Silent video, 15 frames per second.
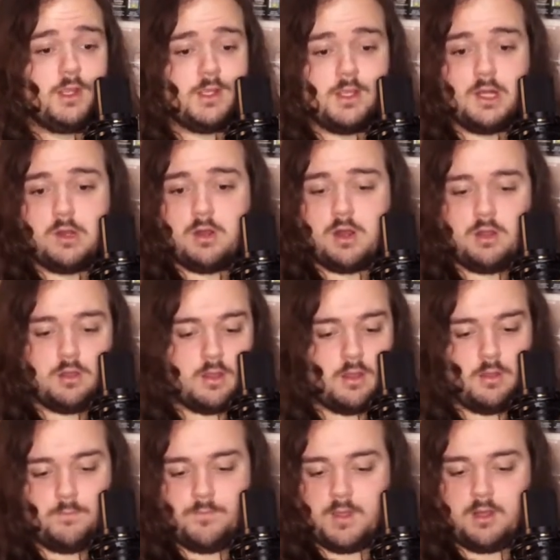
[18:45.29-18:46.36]
you know all
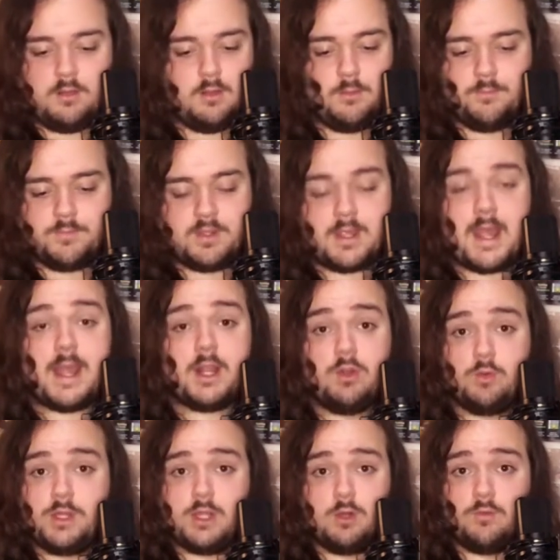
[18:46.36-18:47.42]
the all the
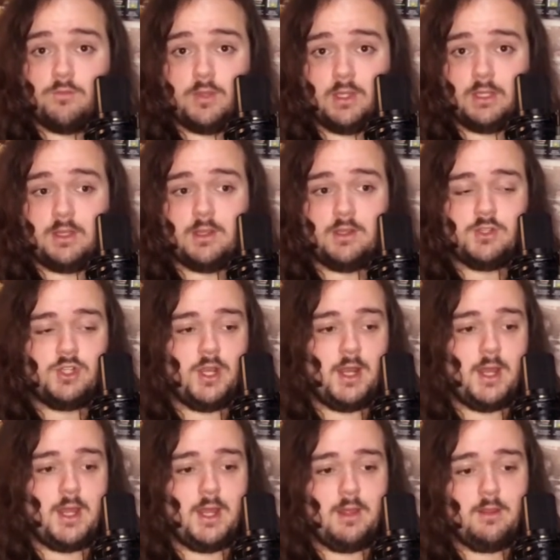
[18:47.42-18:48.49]
Kakariko Village and
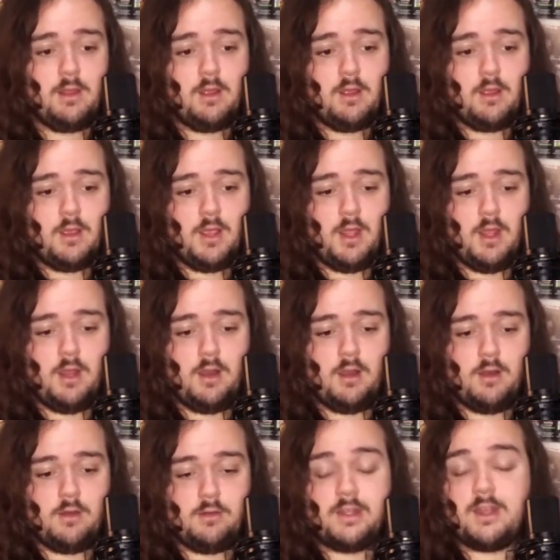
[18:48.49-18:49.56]
uh,
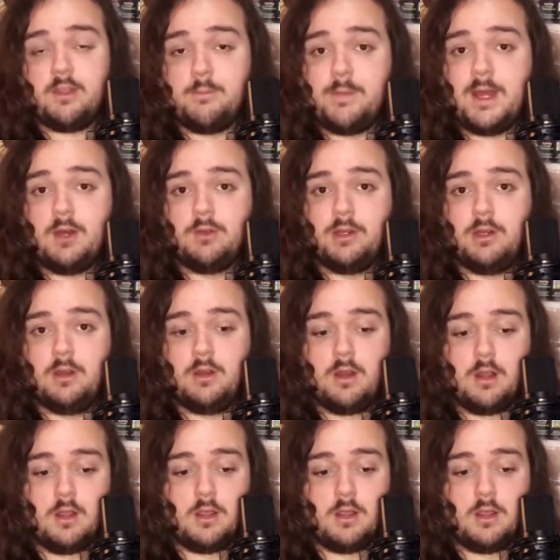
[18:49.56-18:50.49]
and Death Mountain.